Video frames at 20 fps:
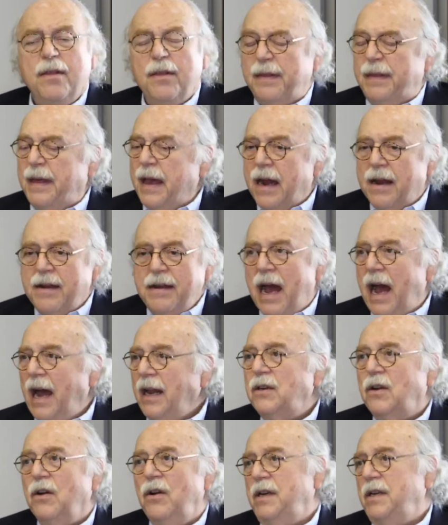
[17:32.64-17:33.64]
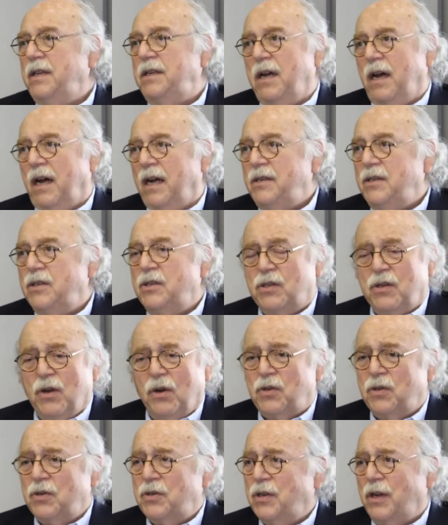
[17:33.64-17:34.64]
They are not going to touch
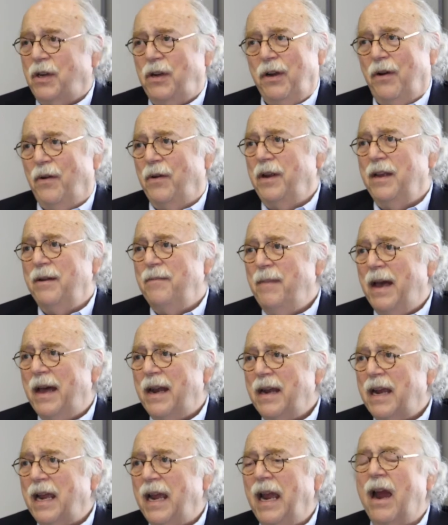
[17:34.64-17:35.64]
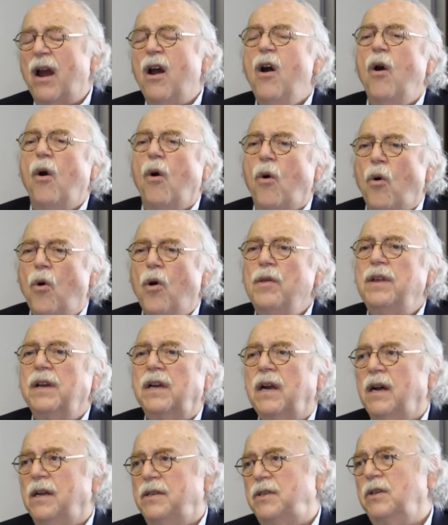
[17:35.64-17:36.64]
Social Security and Medicare. All the
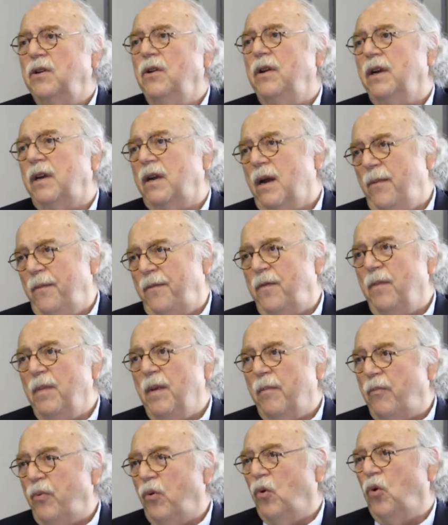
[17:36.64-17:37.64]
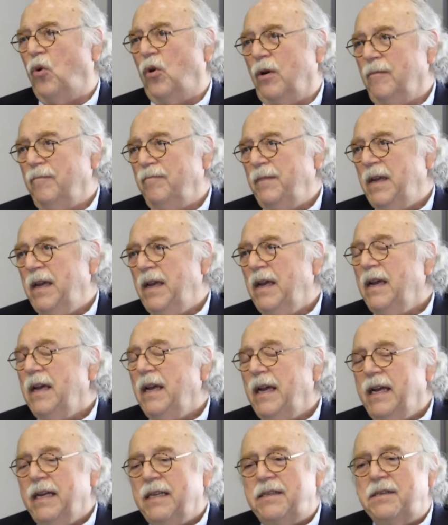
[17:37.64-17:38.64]
cuts are going to come from the poor.
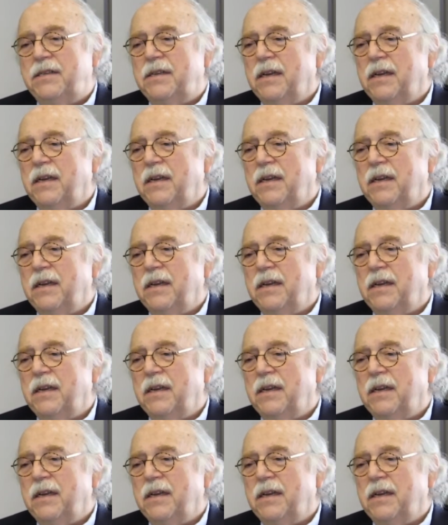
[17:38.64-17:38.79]
They